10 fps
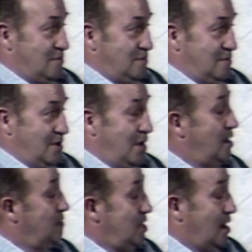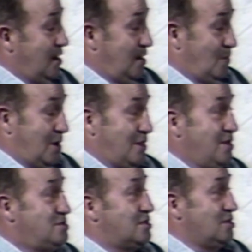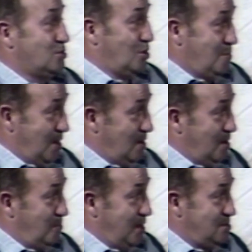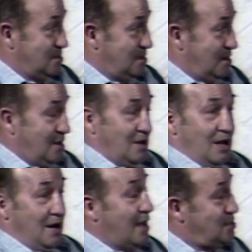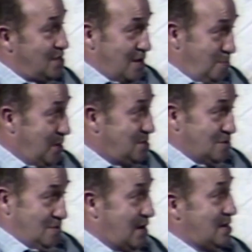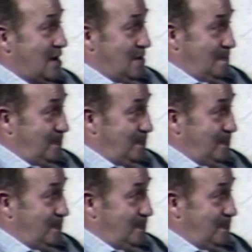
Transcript: Mm -hmm. And every now and then one of these things will come in on a pigeon, and that's dead pigeon right now.